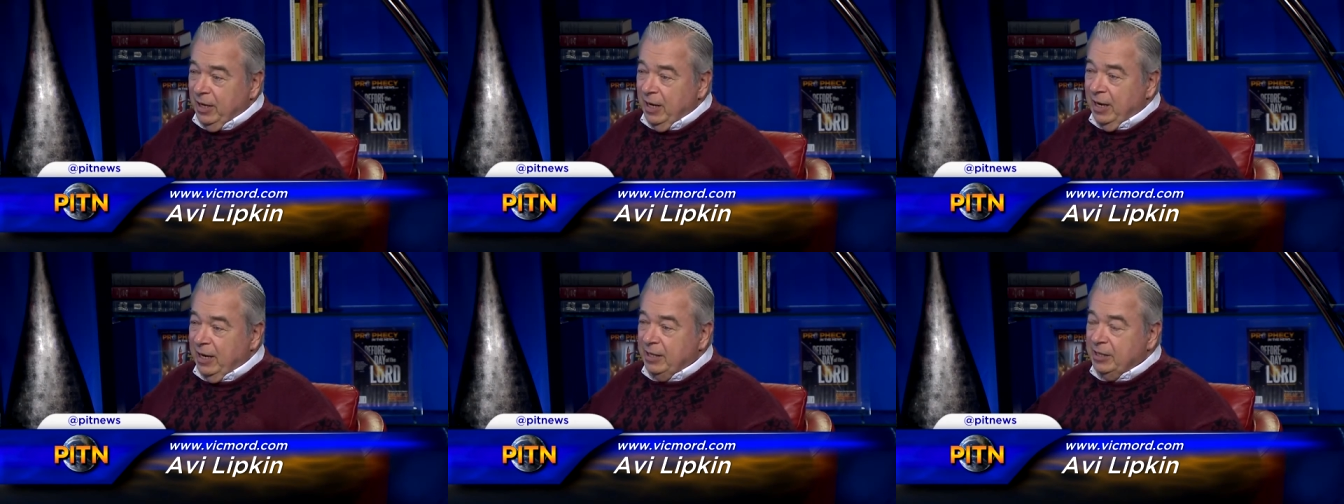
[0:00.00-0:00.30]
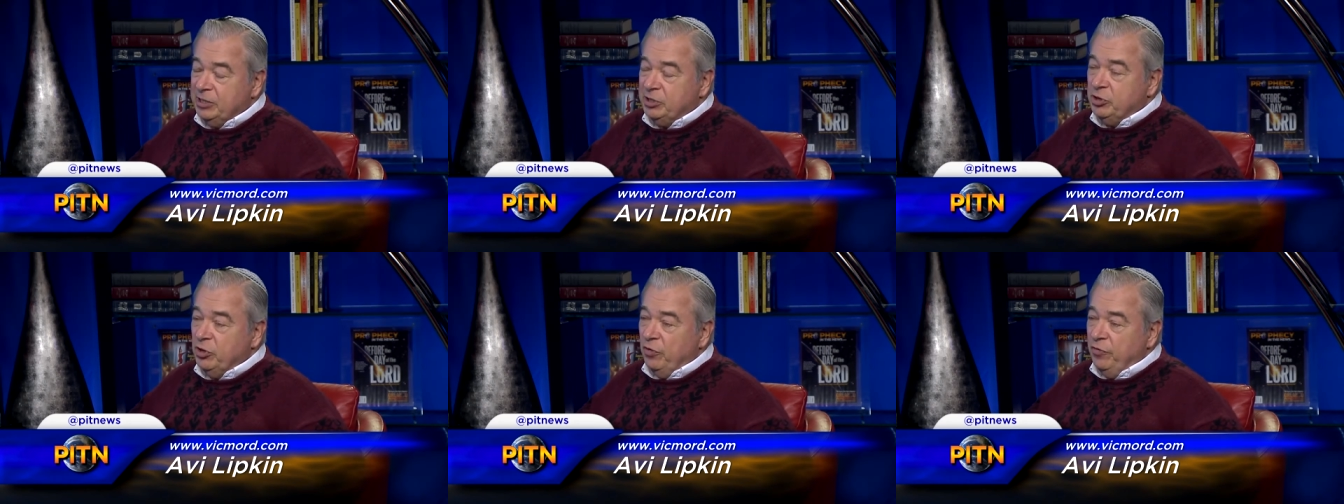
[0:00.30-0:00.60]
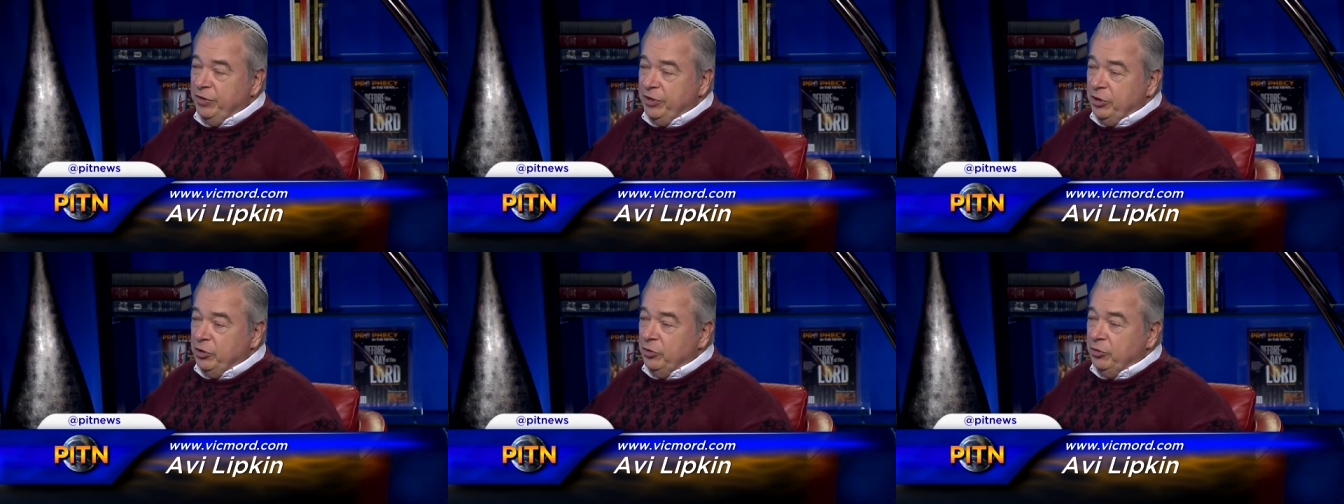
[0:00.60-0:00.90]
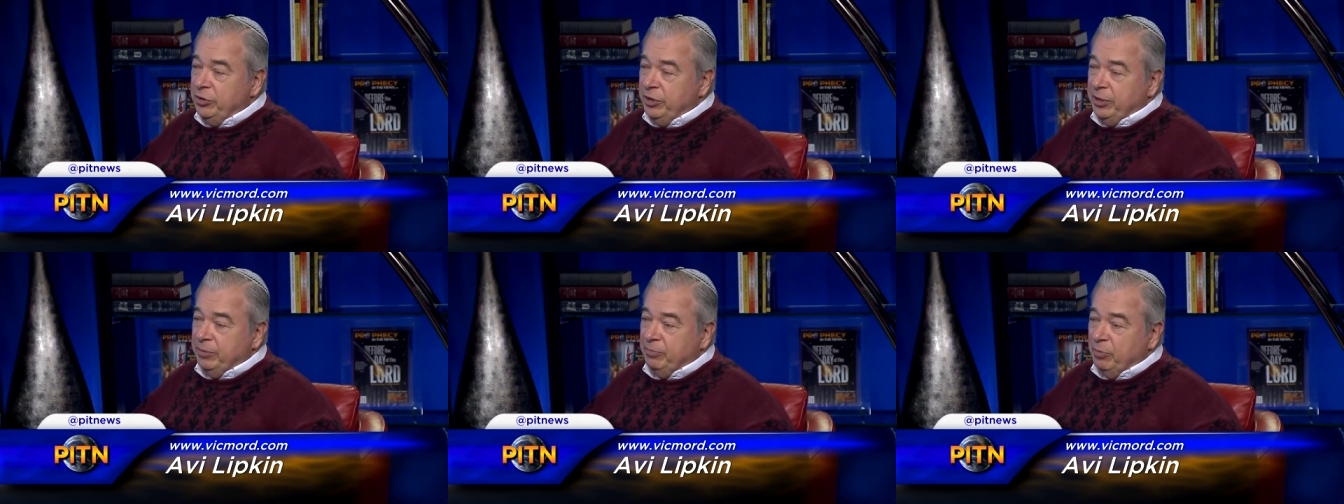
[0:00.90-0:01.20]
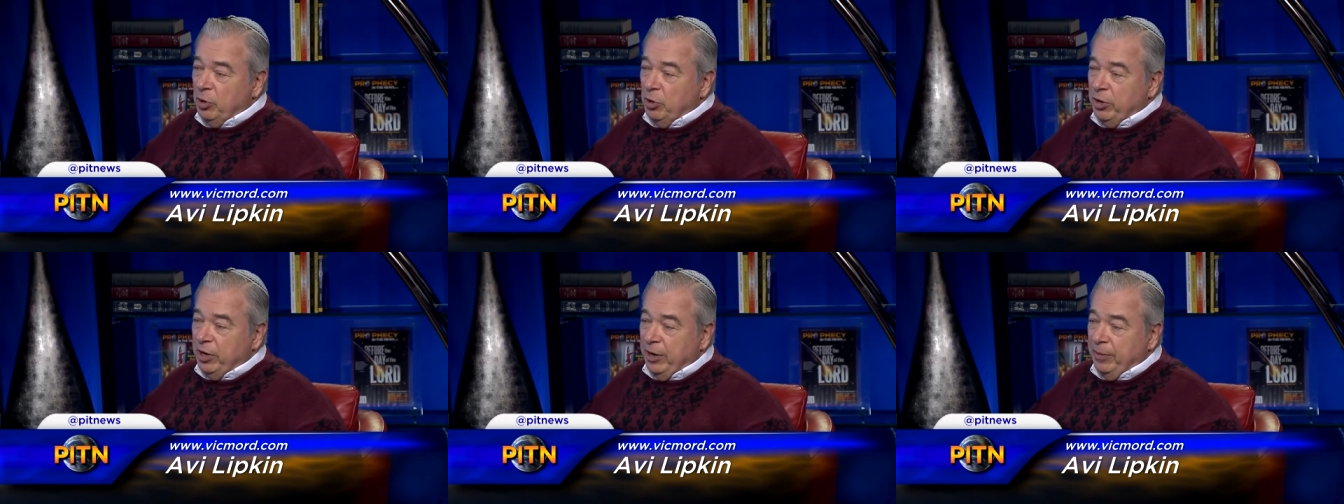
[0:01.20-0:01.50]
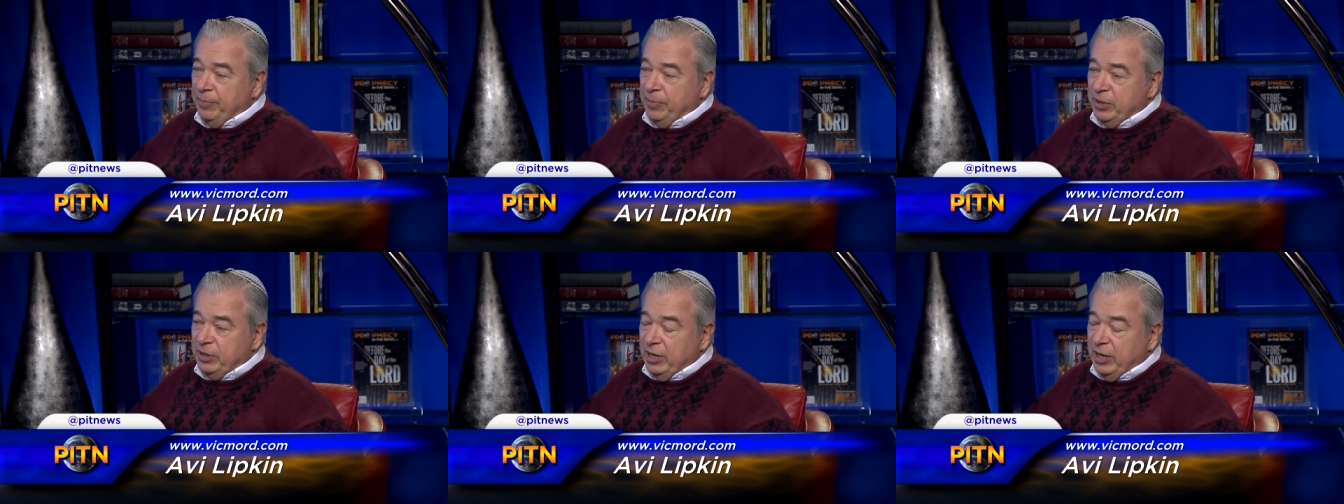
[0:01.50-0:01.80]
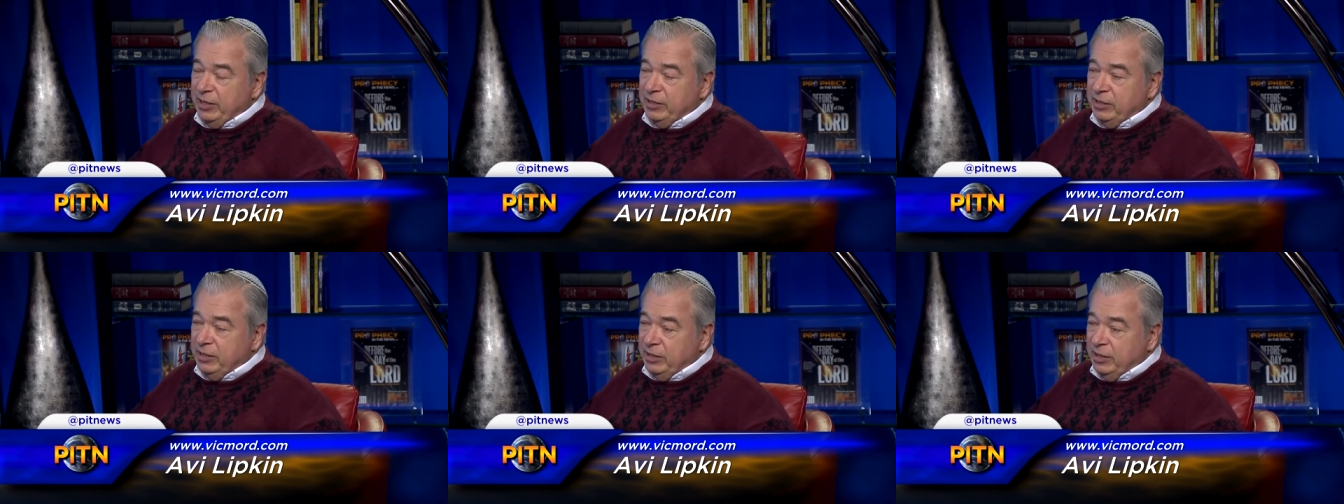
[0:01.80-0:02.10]
And the Soviet Union broke up in
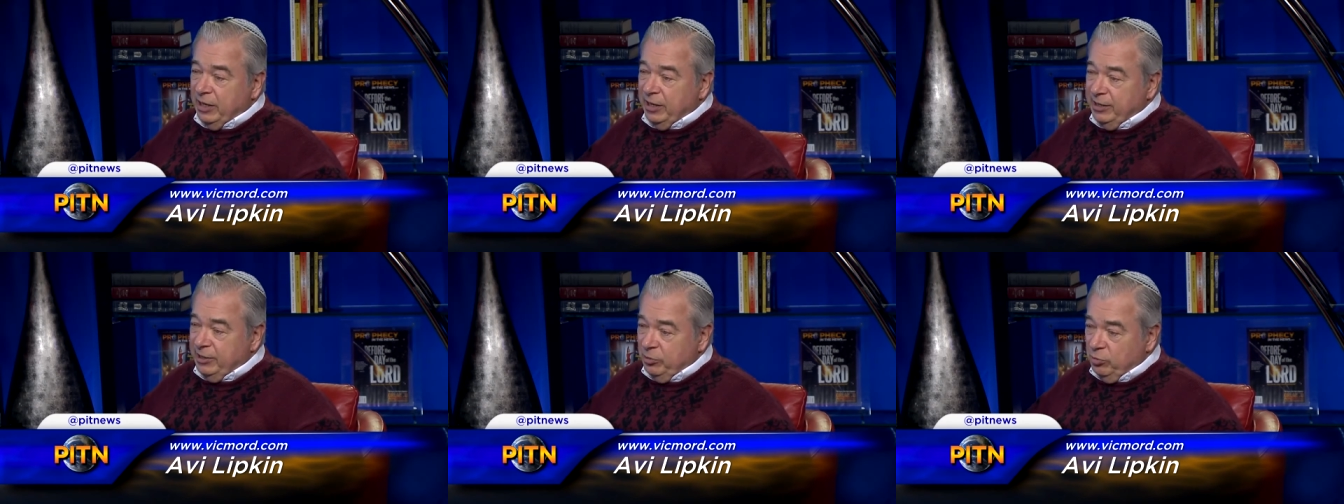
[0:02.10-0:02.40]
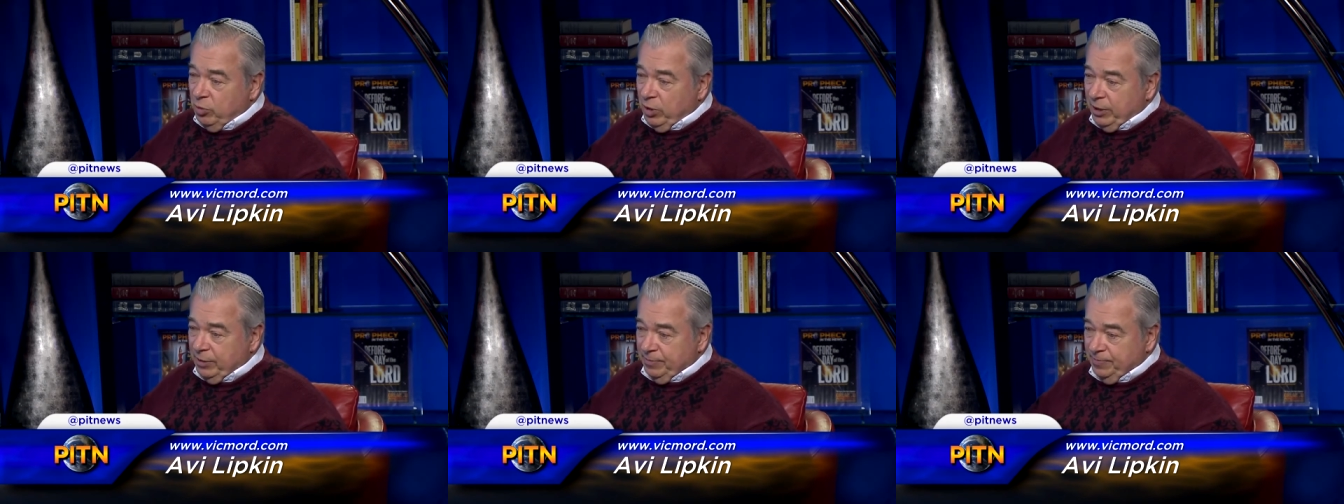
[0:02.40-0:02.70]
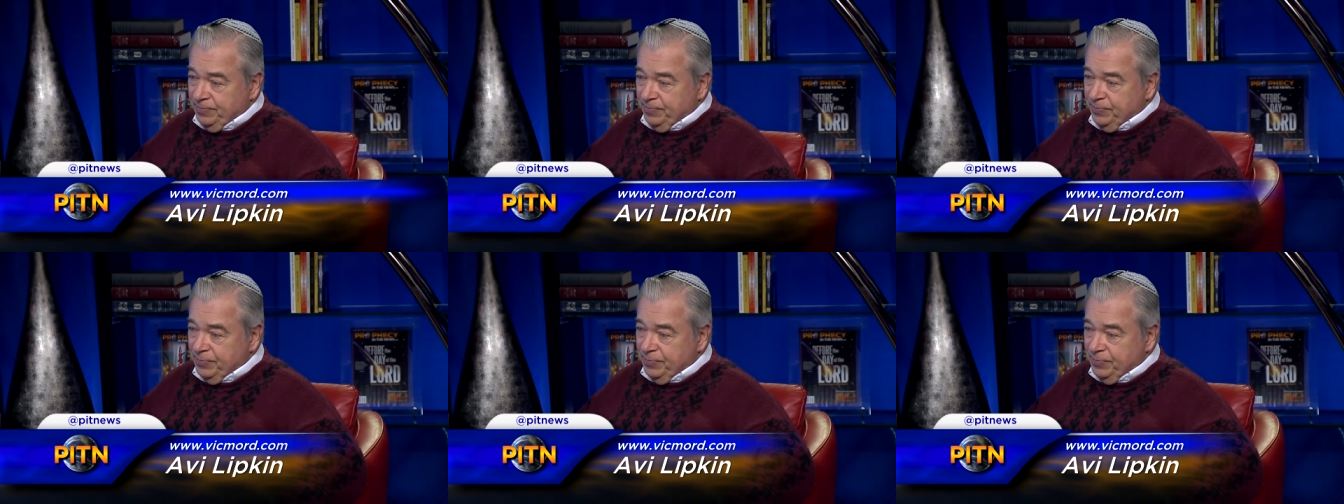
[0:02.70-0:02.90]
1991.